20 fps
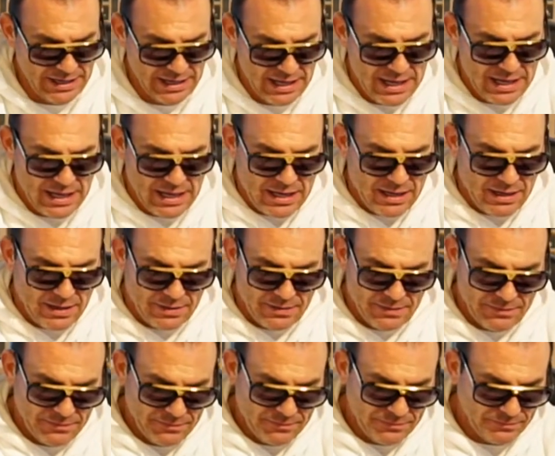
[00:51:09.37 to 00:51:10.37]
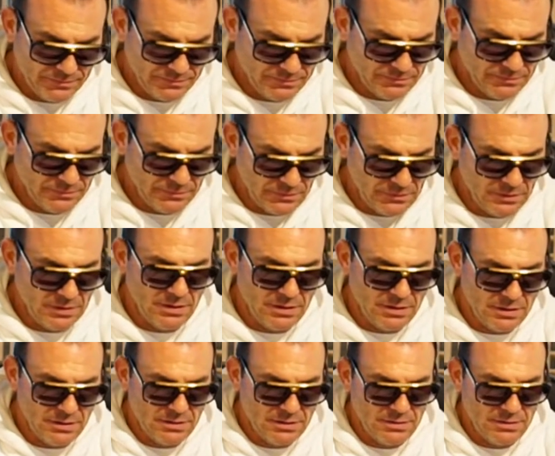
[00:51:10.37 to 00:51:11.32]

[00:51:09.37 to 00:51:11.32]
Should be getting a lot more thank yous than uh.